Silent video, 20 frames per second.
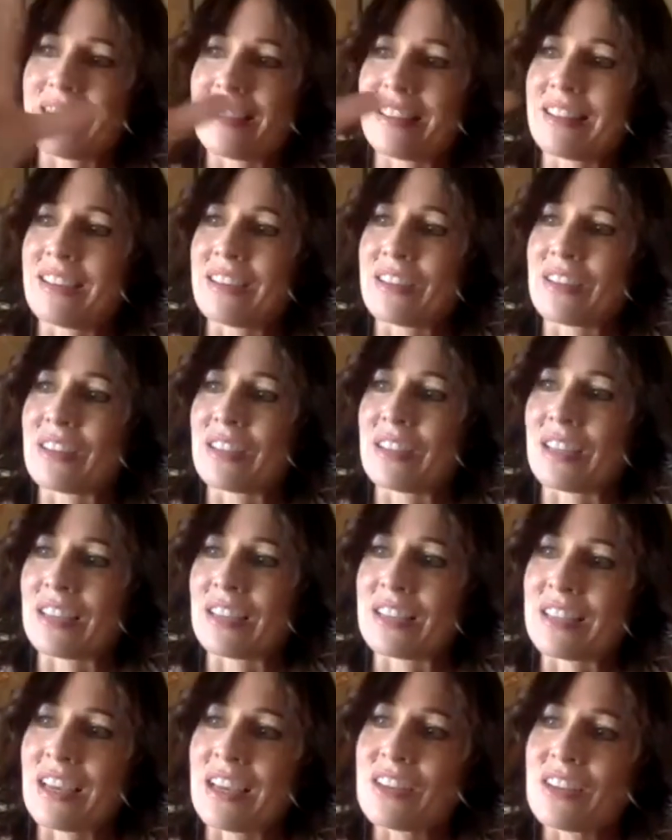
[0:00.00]
there's,
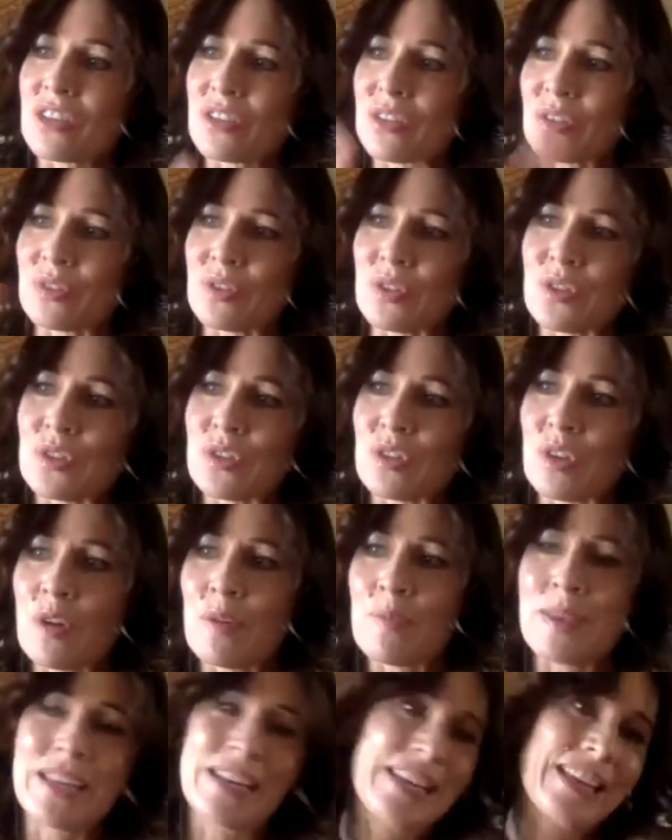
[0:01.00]
it touches on so
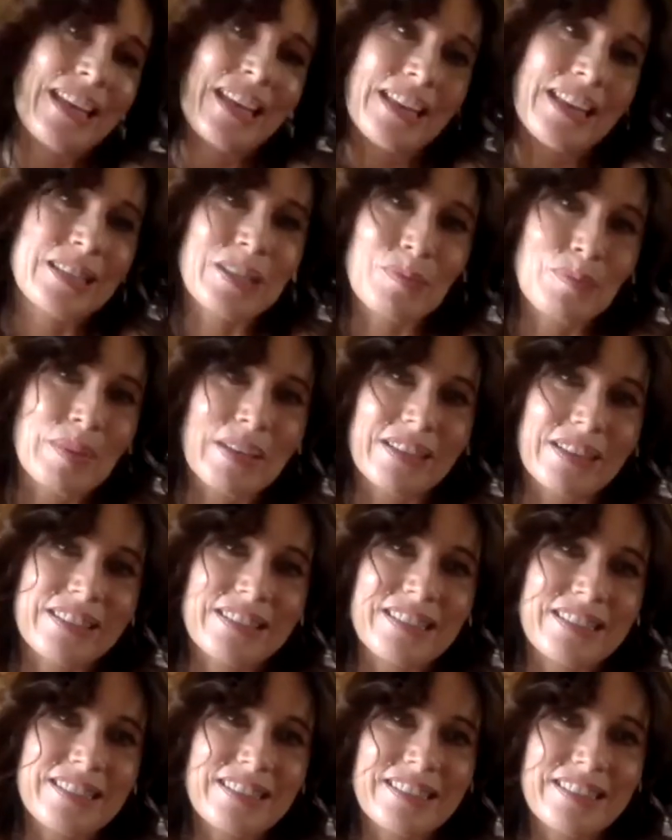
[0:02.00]
many
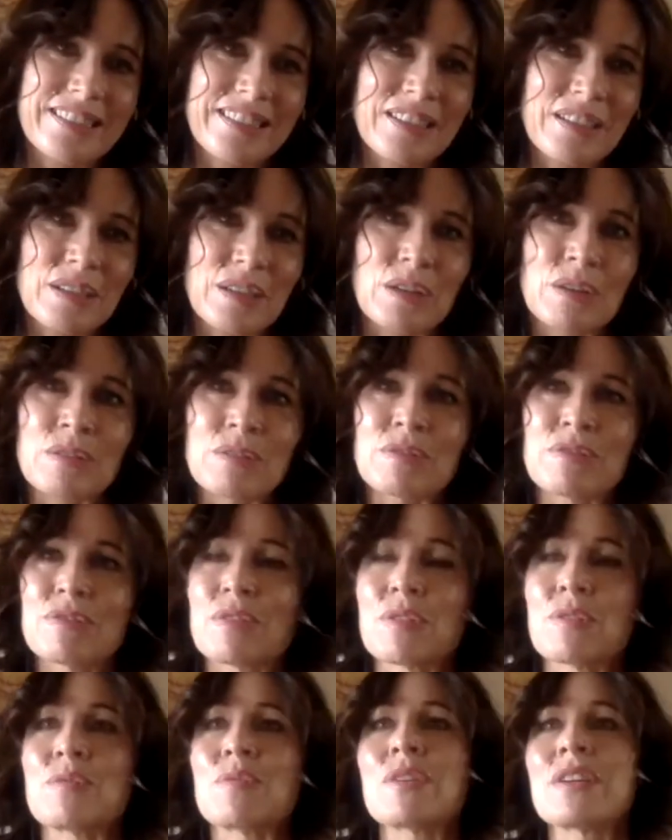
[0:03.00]
aspects of,
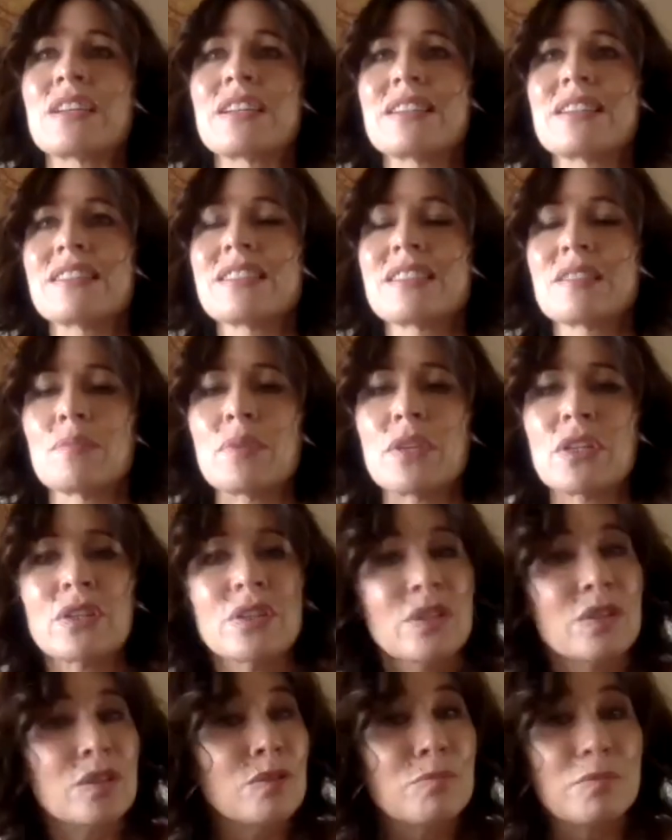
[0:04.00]
of what it is to be
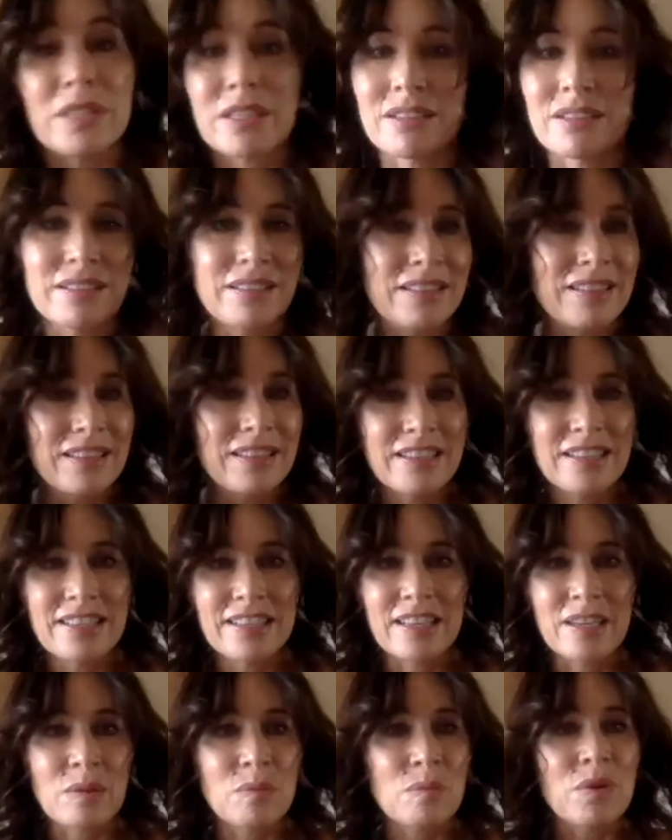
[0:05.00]
human,
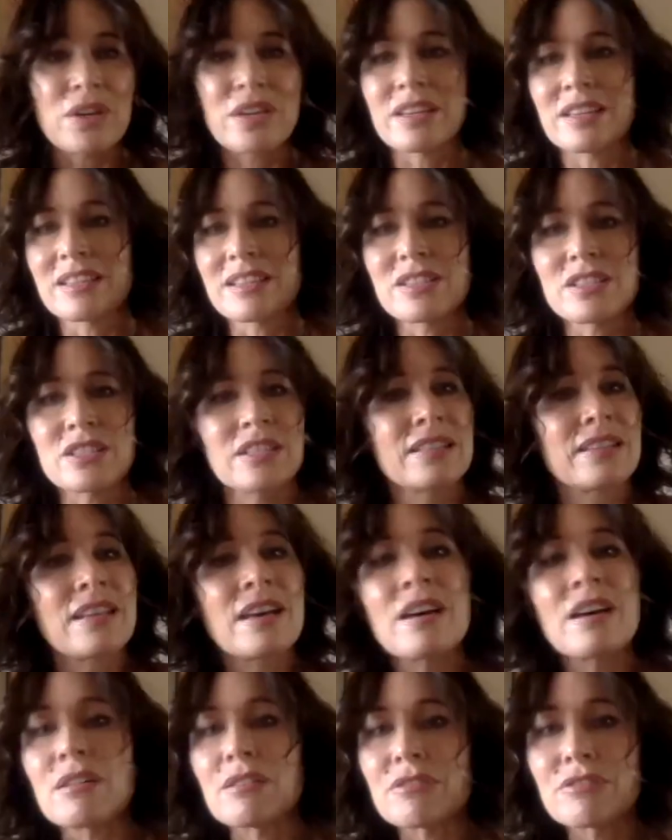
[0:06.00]
like what it is to
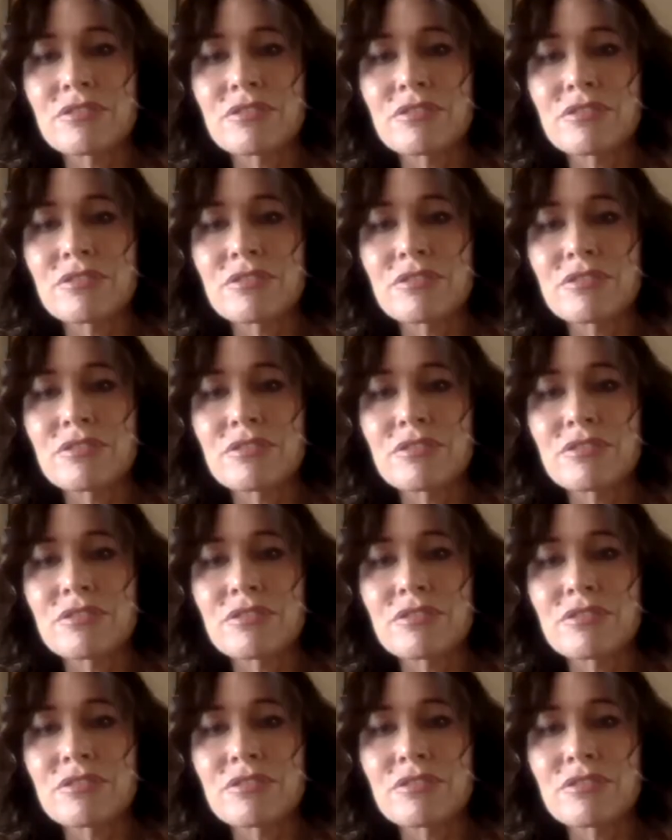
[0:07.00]
love,